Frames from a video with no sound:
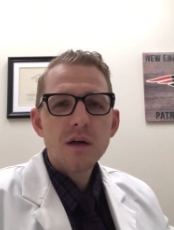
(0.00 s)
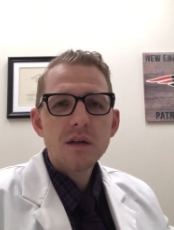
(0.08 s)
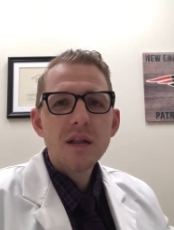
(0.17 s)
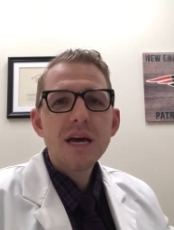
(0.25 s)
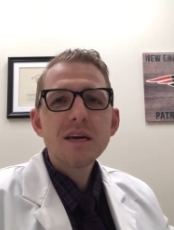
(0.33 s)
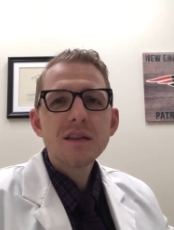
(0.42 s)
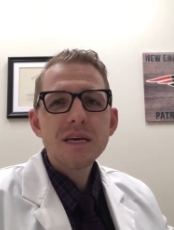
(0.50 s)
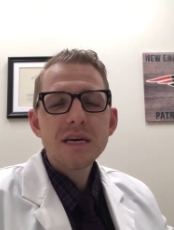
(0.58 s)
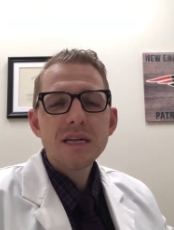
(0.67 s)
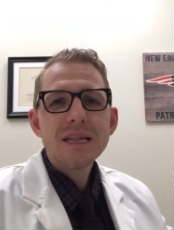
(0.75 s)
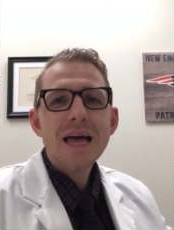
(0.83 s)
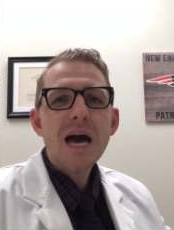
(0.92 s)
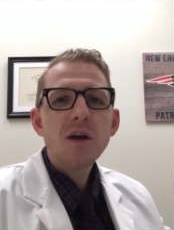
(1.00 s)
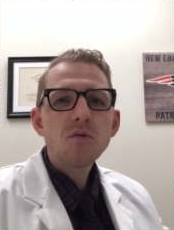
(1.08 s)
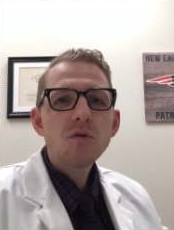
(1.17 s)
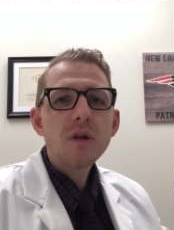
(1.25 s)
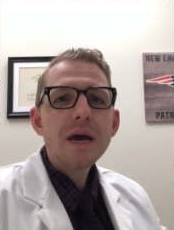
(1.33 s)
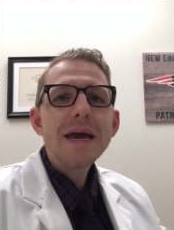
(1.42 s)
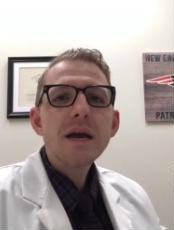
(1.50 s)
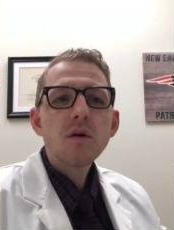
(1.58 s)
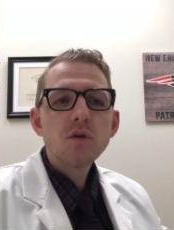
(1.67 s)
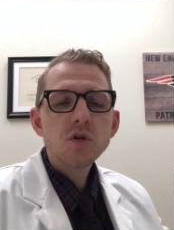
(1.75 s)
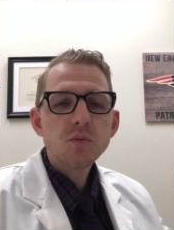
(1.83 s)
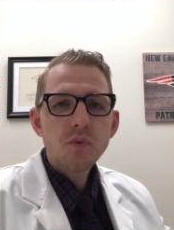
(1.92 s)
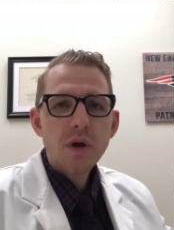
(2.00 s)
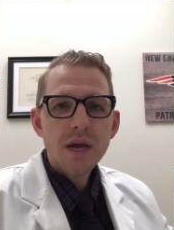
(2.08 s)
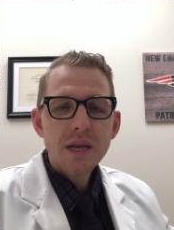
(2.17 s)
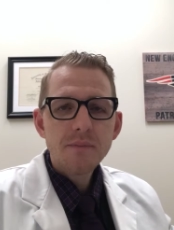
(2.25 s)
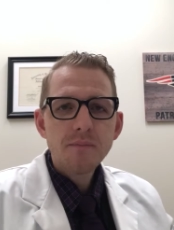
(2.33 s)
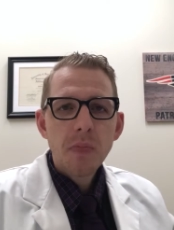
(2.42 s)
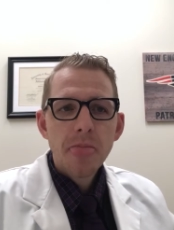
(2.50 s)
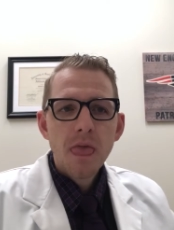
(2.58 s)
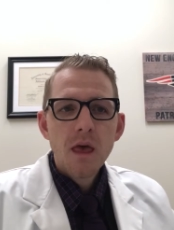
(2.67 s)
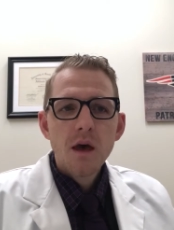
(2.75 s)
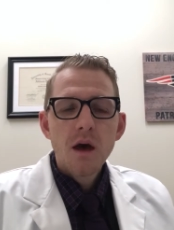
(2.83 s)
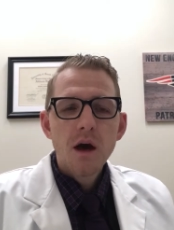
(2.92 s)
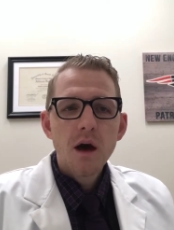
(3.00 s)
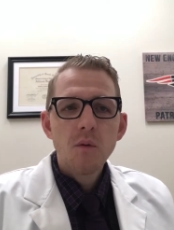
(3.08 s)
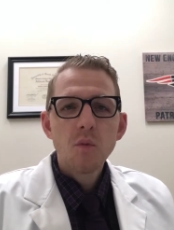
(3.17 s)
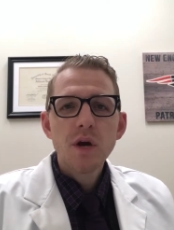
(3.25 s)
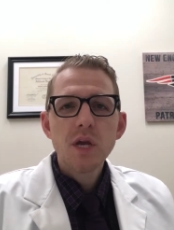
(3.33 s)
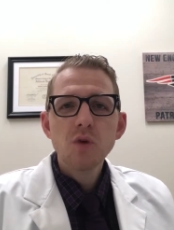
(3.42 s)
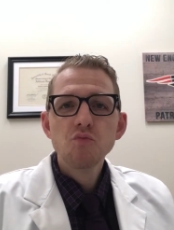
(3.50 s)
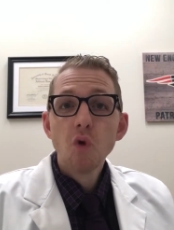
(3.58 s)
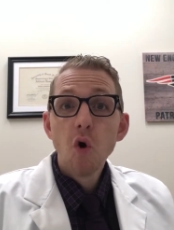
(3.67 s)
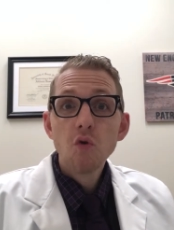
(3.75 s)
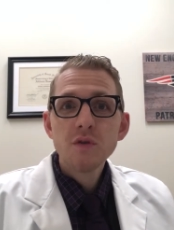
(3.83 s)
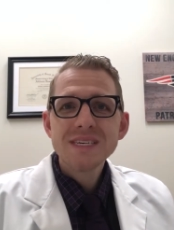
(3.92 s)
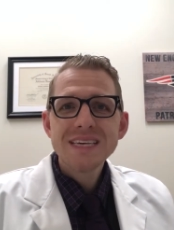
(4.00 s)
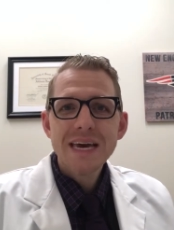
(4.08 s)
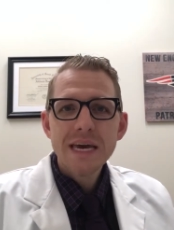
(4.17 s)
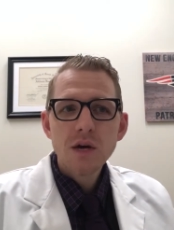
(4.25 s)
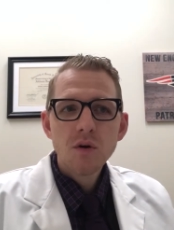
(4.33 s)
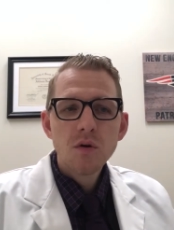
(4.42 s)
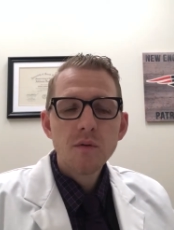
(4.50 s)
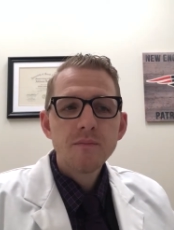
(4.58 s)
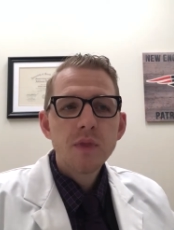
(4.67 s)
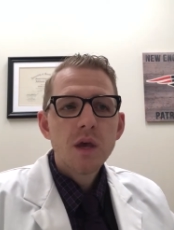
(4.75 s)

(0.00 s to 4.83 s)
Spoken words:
likely a lateral ankle sprain where he rolled his ankle.